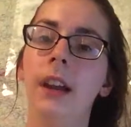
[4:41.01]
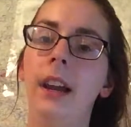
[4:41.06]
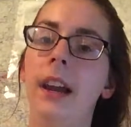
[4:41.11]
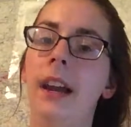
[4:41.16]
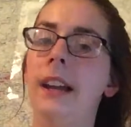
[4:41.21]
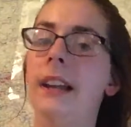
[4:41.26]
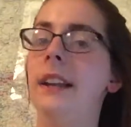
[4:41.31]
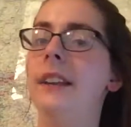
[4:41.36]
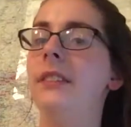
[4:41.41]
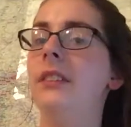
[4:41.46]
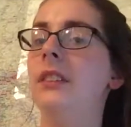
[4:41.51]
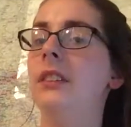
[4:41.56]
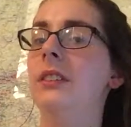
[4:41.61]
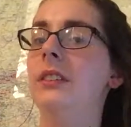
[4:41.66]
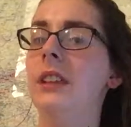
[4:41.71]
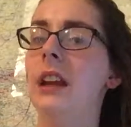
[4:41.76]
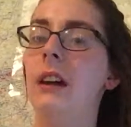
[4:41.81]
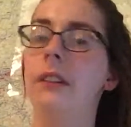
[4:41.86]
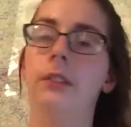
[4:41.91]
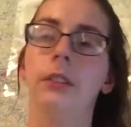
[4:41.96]
and it's
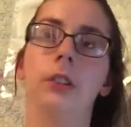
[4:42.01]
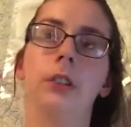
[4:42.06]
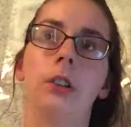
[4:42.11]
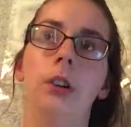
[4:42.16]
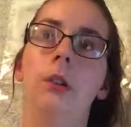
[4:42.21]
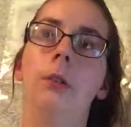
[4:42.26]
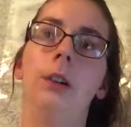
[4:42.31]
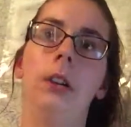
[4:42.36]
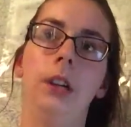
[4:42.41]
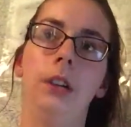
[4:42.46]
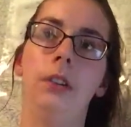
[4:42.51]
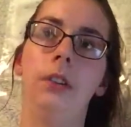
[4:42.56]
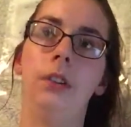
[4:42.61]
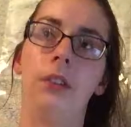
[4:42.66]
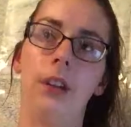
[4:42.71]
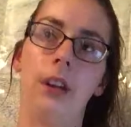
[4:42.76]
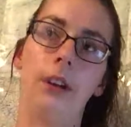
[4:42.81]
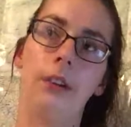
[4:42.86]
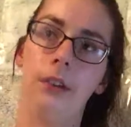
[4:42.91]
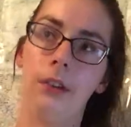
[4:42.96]
never going to
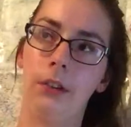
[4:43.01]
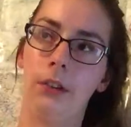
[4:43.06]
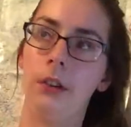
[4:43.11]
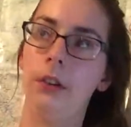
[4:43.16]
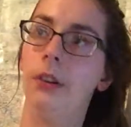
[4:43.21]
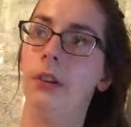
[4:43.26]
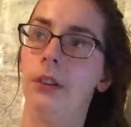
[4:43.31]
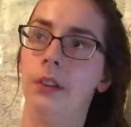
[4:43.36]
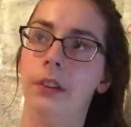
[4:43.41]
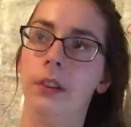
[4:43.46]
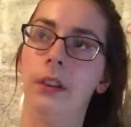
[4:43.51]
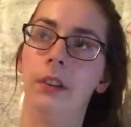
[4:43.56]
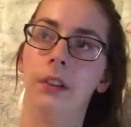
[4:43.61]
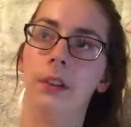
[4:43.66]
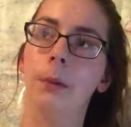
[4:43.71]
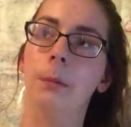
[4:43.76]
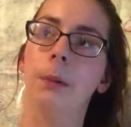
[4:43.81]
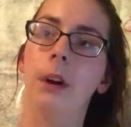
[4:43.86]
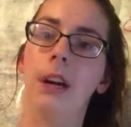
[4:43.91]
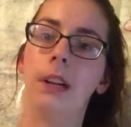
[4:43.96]
sound as good as it does
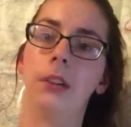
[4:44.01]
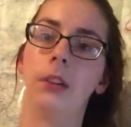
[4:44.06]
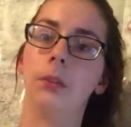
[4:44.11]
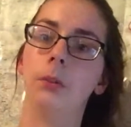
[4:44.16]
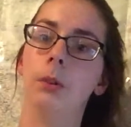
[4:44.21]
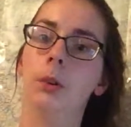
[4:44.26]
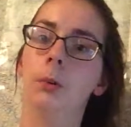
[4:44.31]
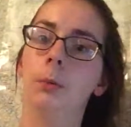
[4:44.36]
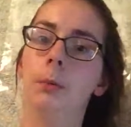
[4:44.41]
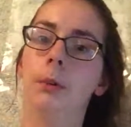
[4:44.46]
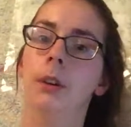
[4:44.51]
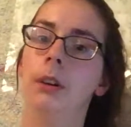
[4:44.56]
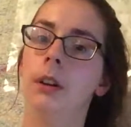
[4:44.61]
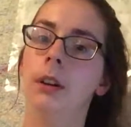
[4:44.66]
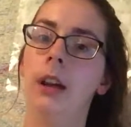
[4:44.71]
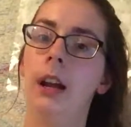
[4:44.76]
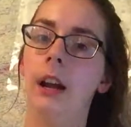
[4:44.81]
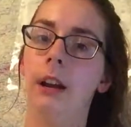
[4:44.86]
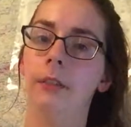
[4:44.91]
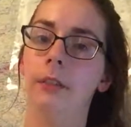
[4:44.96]
in the practice room,
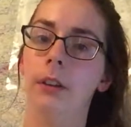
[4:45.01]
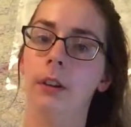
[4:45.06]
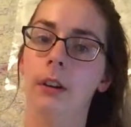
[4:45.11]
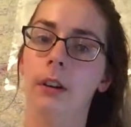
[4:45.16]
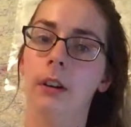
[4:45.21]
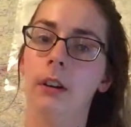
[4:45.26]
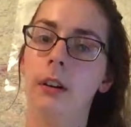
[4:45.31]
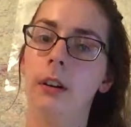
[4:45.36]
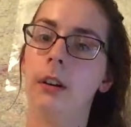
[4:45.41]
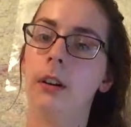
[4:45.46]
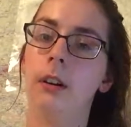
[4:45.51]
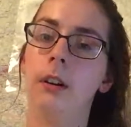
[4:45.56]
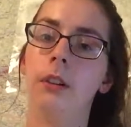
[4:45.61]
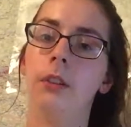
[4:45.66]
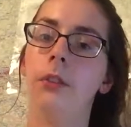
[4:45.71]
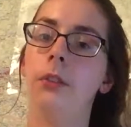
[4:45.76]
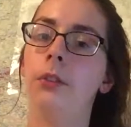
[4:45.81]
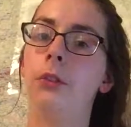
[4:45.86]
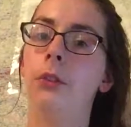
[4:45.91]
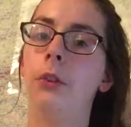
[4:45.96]
ever.
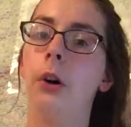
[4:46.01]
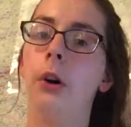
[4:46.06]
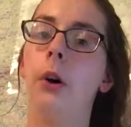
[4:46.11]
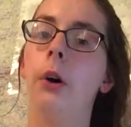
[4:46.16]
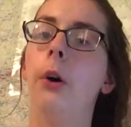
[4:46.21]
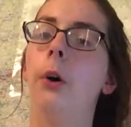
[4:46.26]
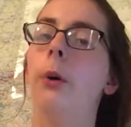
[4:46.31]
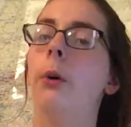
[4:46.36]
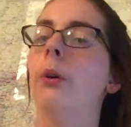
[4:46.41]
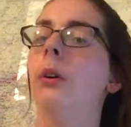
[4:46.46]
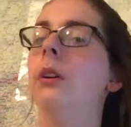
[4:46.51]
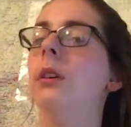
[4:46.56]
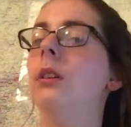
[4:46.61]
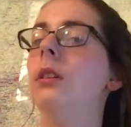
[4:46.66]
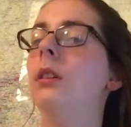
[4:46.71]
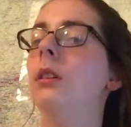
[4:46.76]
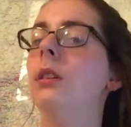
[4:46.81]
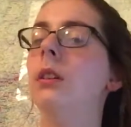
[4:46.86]
So